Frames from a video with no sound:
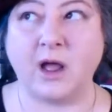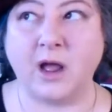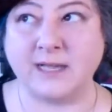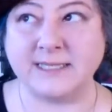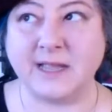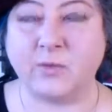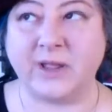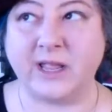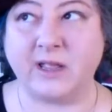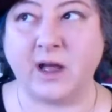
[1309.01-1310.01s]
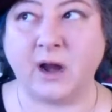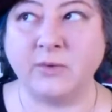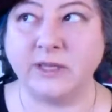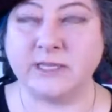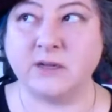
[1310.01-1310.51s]
I say we, I
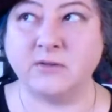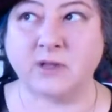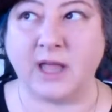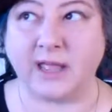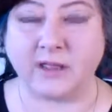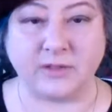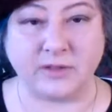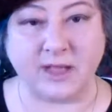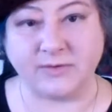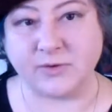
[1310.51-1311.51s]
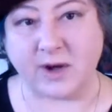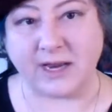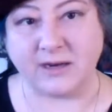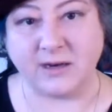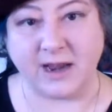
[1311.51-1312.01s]
really don't like the
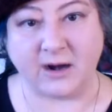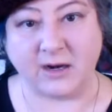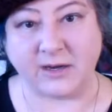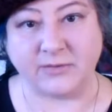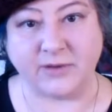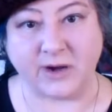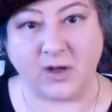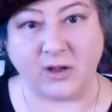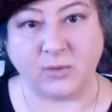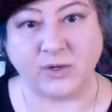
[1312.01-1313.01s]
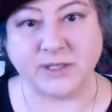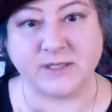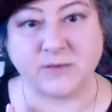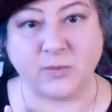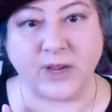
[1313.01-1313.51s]
left-right narrative at all.
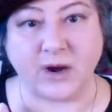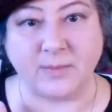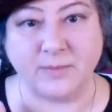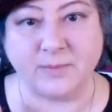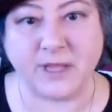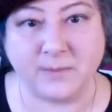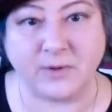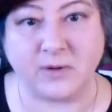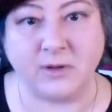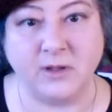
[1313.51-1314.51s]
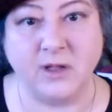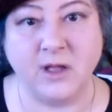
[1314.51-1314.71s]
We are people,